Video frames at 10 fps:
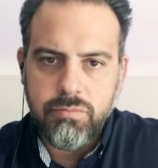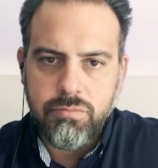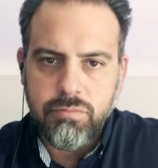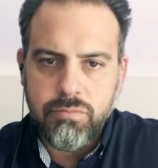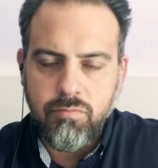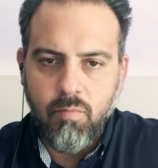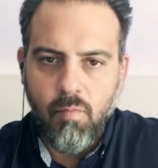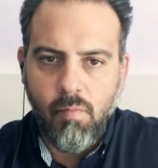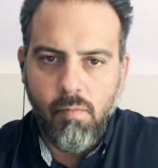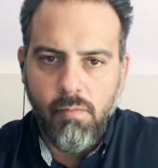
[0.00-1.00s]

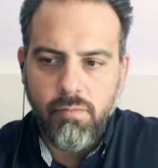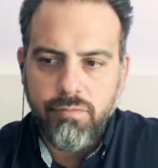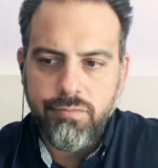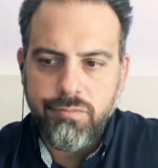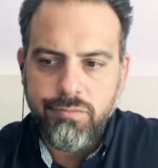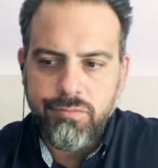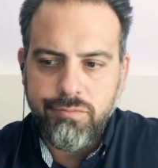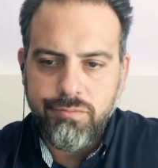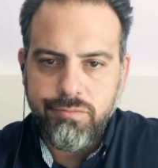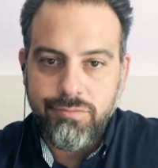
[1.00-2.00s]

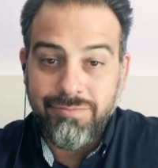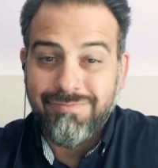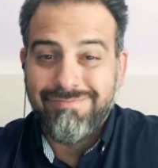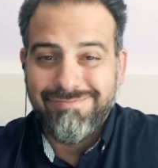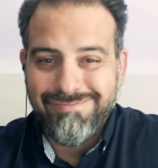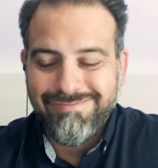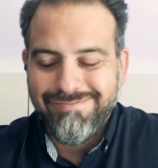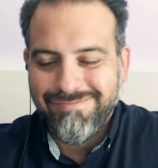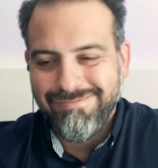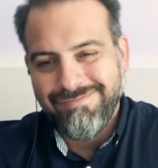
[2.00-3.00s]

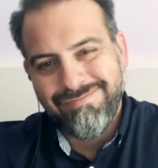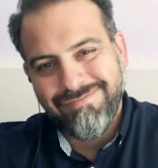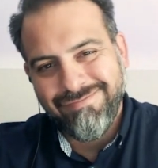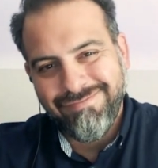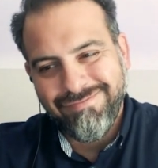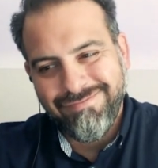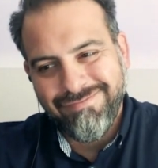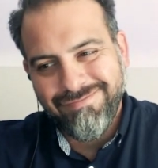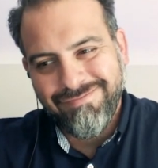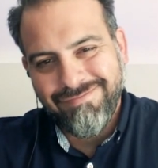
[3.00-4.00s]

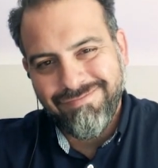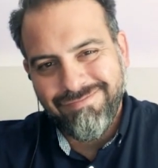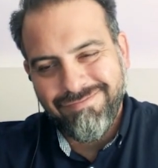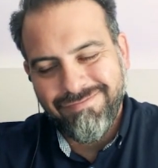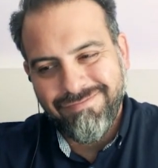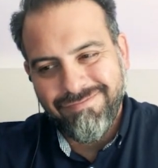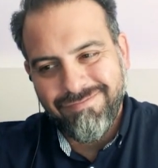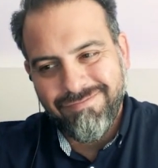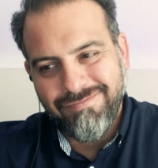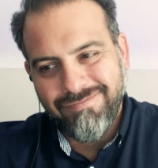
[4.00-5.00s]

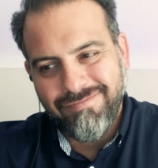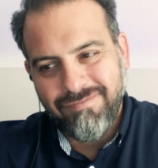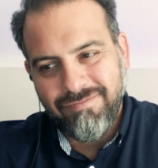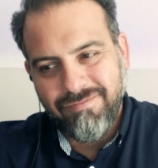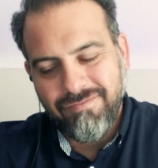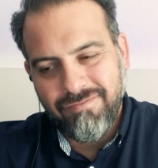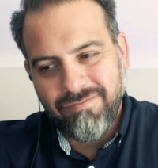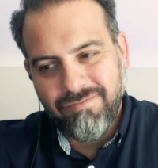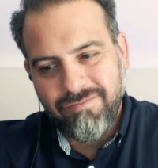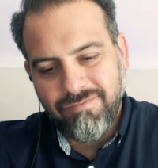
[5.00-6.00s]

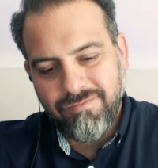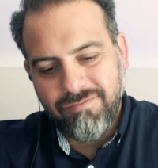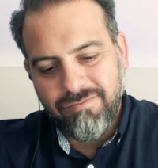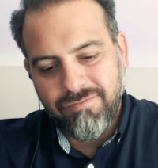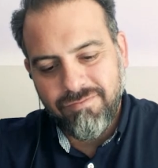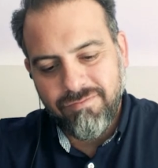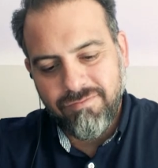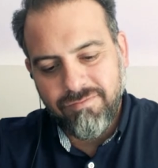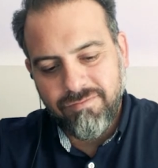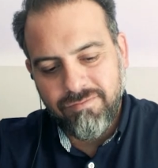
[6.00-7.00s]

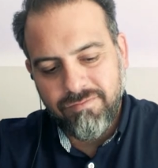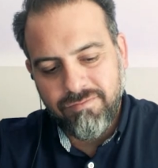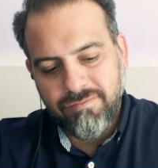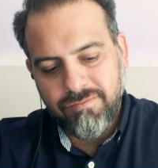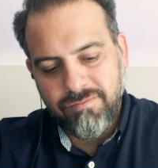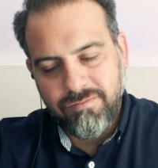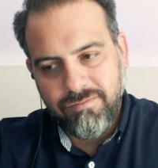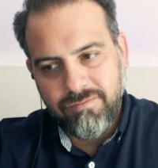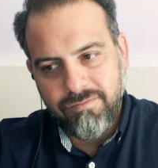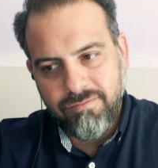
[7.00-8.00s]
[no speech]